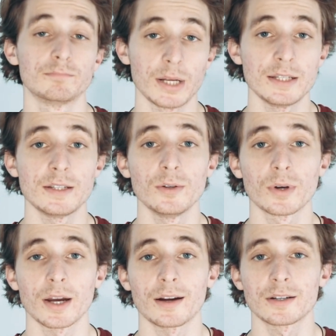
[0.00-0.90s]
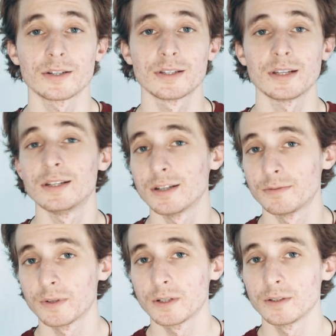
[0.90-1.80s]
placing your characters in
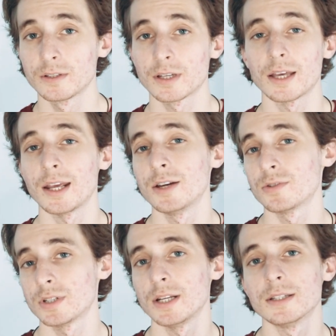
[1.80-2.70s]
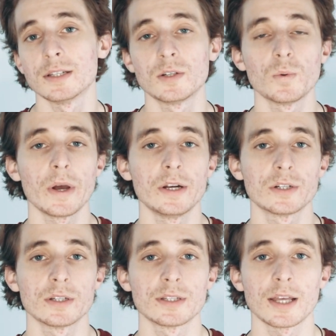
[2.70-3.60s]
difficult and interesting
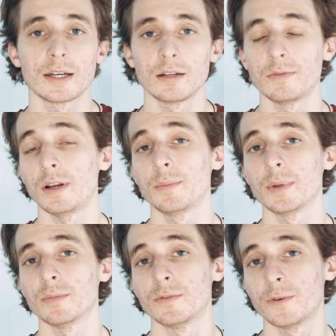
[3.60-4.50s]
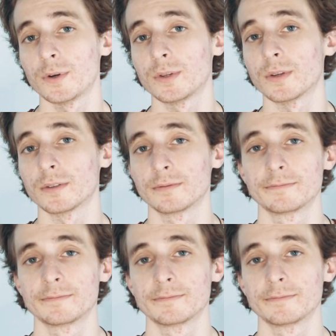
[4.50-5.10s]
situations that develop them further.